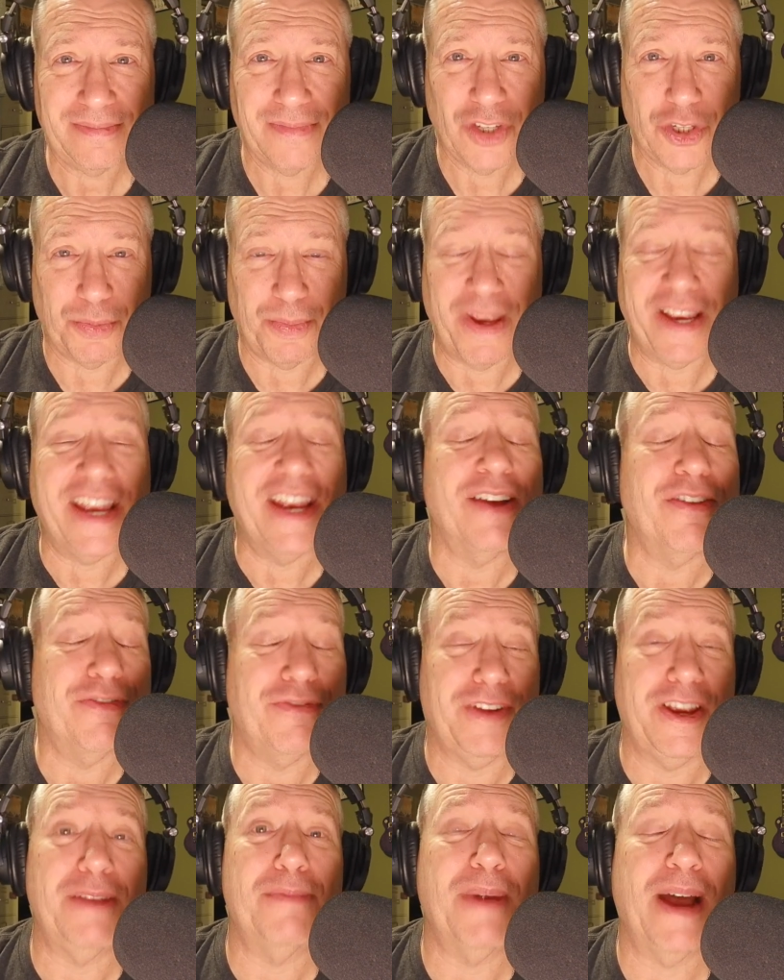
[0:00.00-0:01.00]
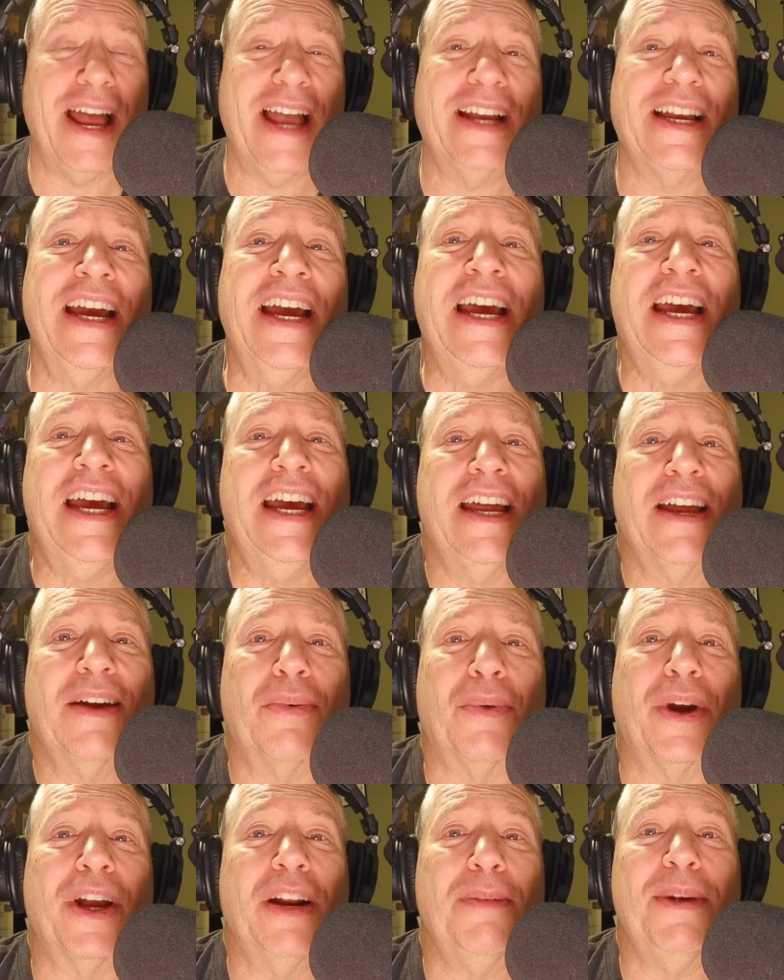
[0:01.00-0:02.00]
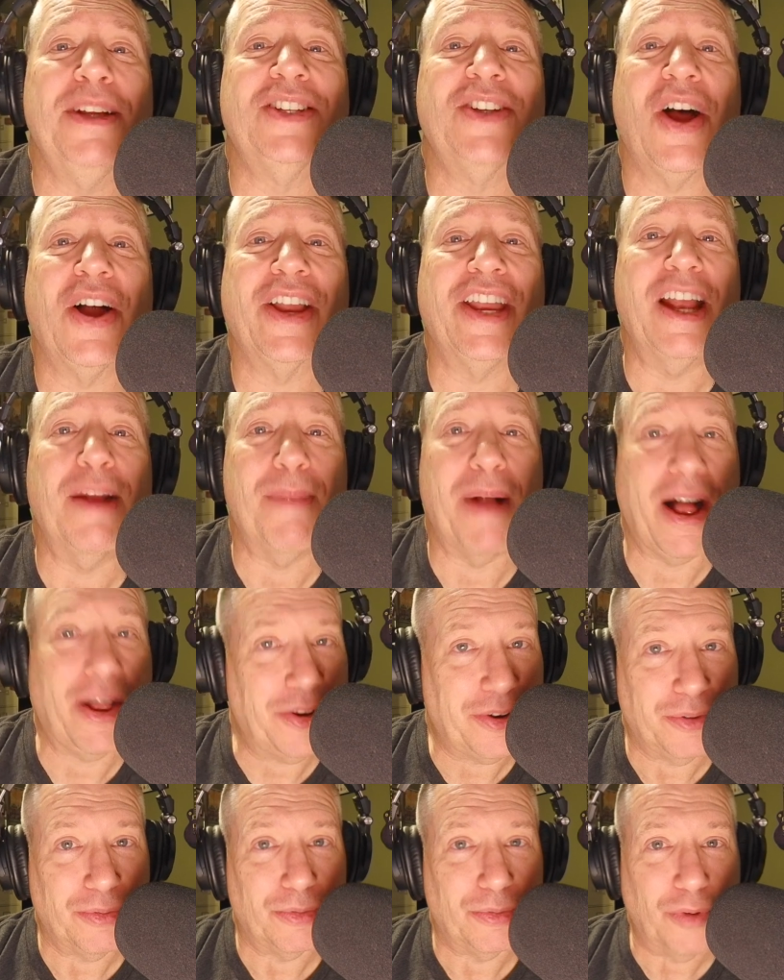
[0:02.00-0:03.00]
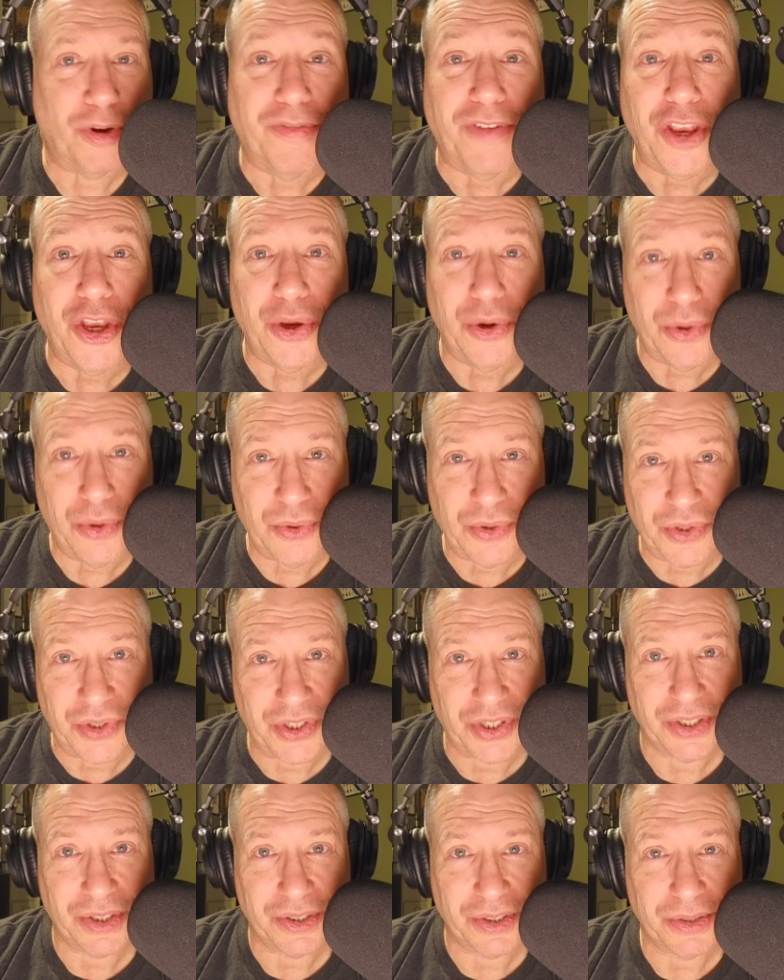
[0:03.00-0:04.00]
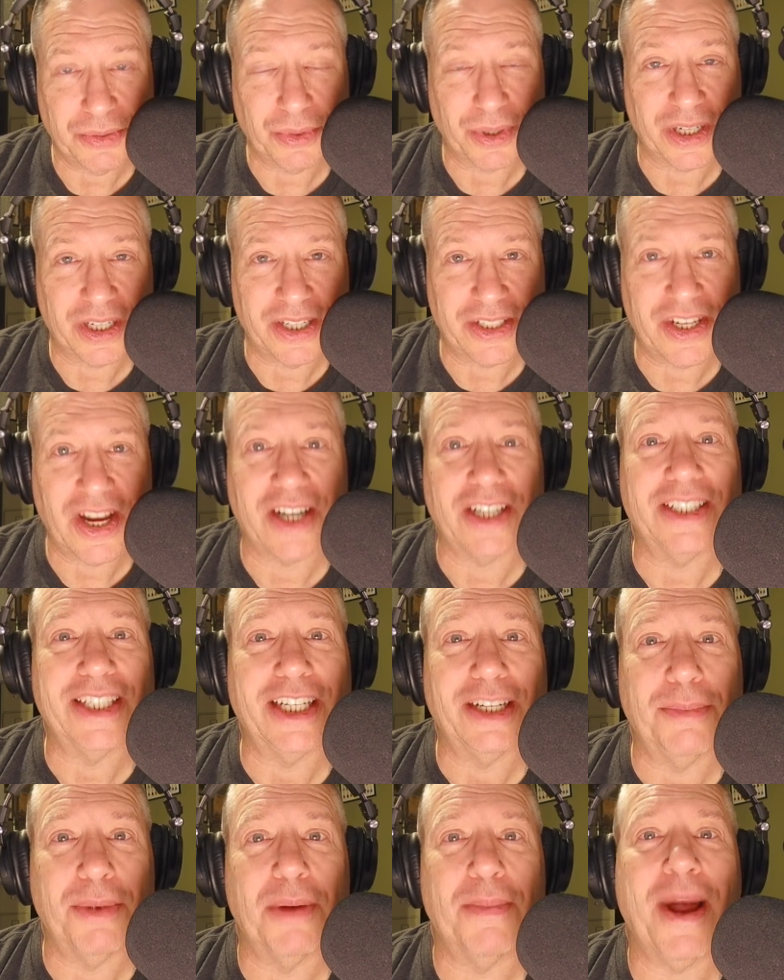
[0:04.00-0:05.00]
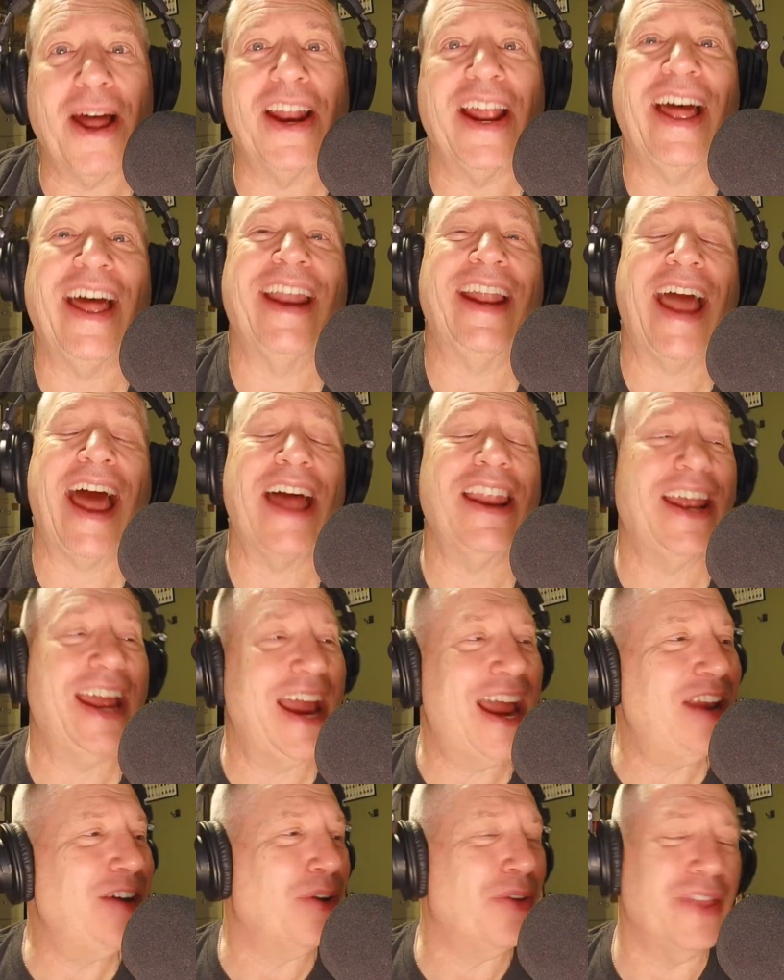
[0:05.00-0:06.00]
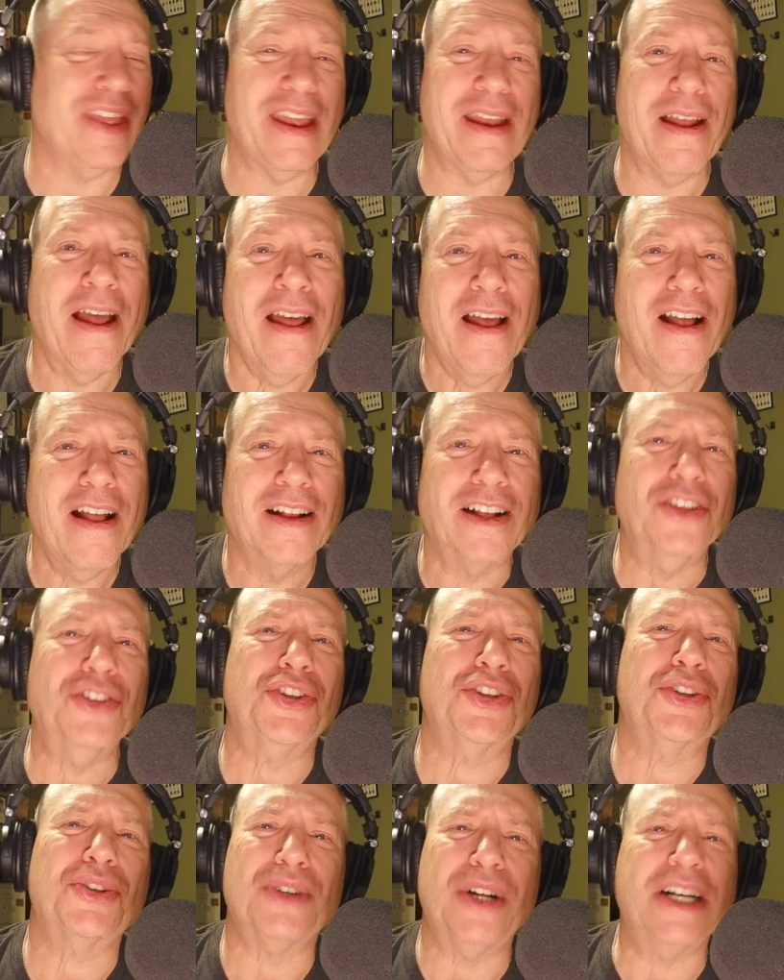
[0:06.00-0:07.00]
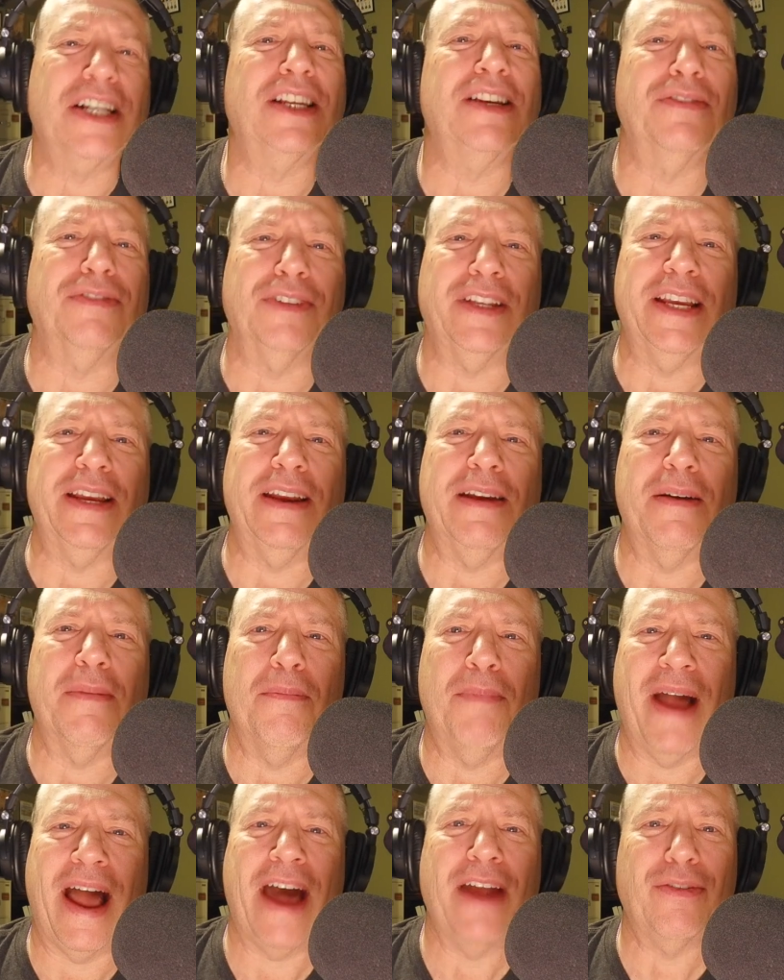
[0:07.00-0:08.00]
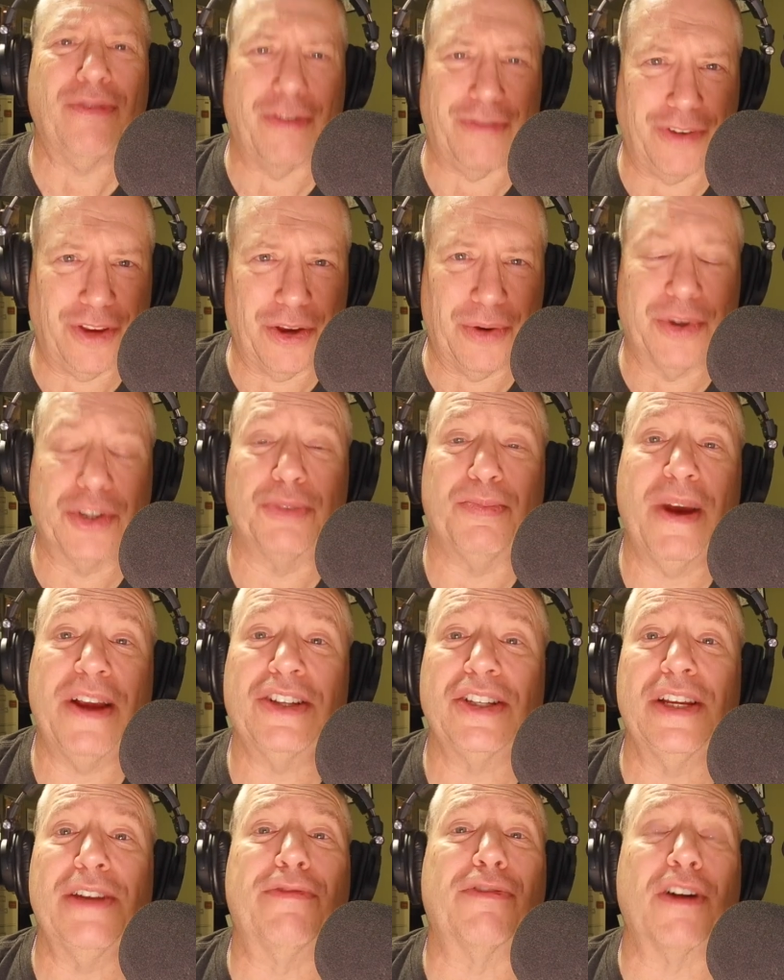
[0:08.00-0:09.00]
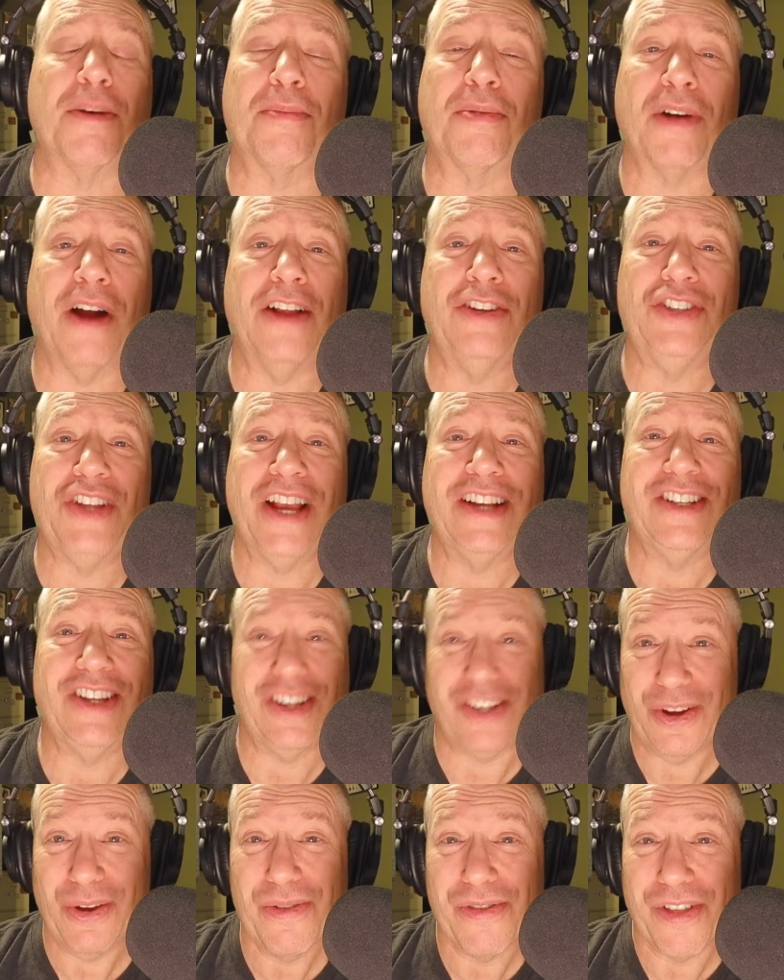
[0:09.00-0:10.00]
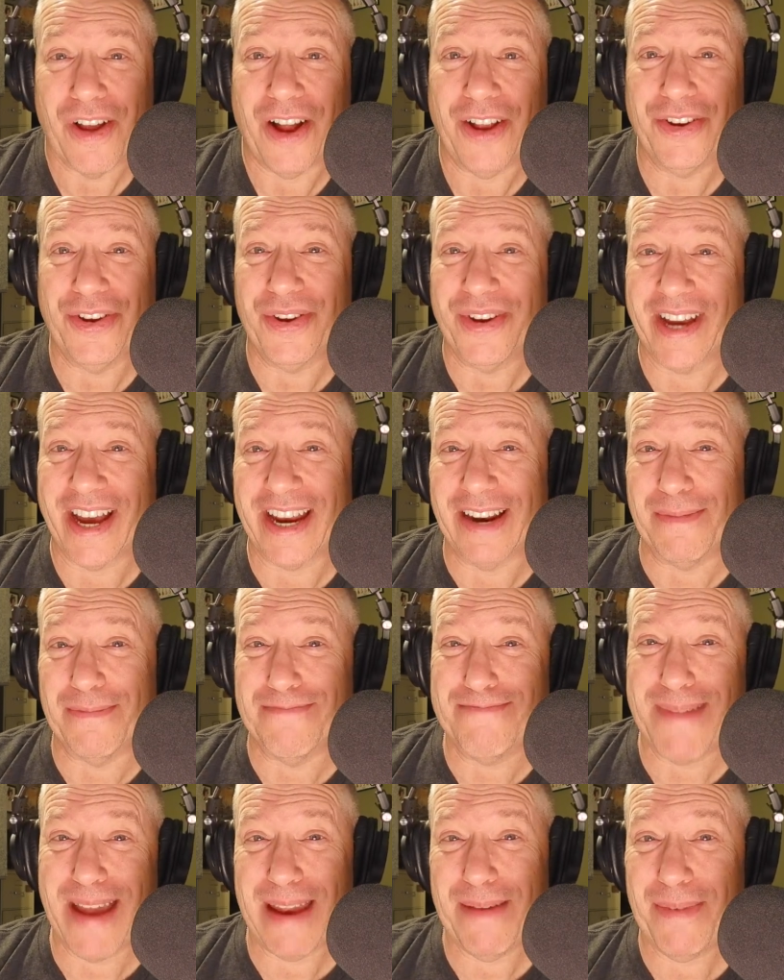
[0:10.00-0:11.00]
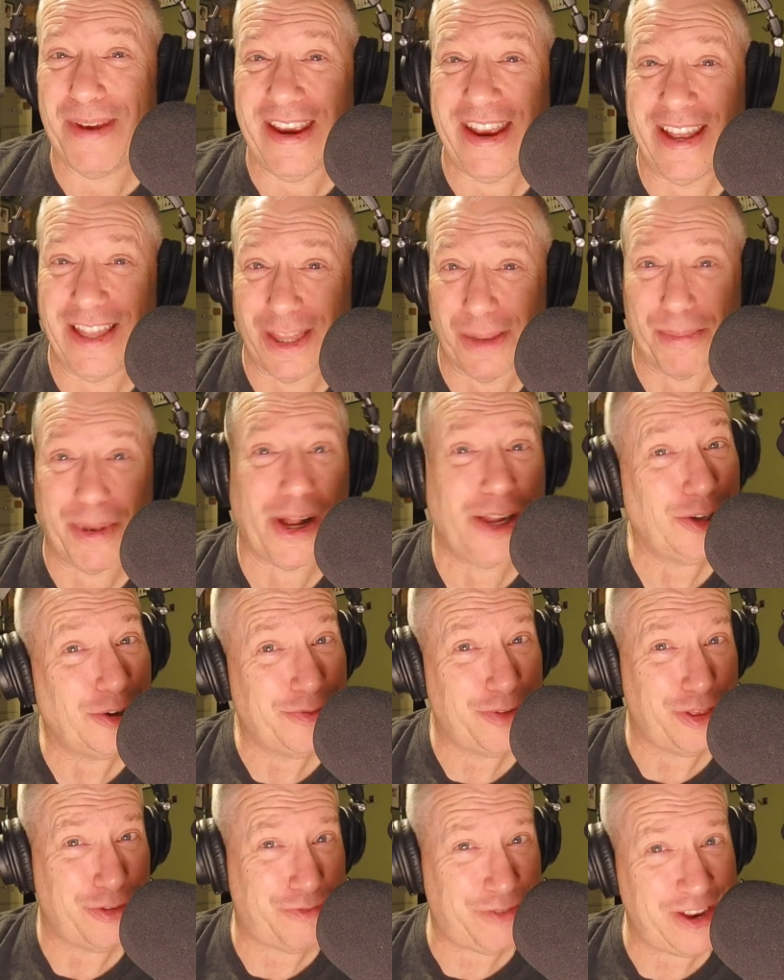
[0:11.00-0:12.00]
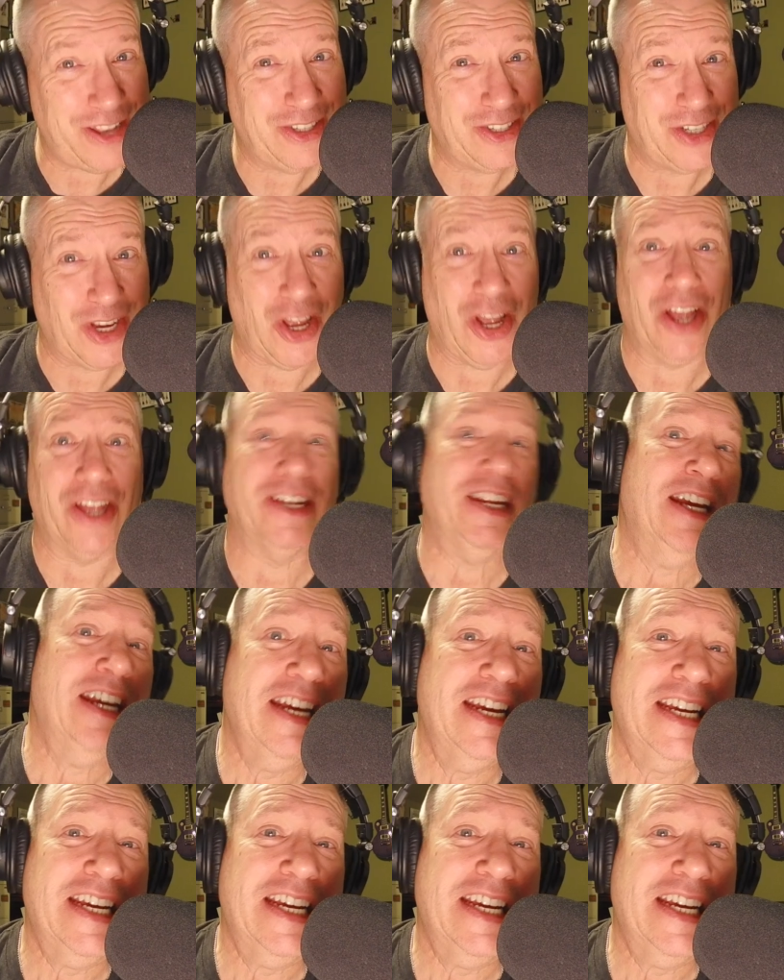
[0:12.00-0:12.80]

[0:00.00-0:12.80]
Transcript: Speaking of feedback, we're going to be talking about reviews. We're going to talk a little bit about how to handle the constructively bad review, especially for a project that you thought you kind of maybe hit the ball over the fence on.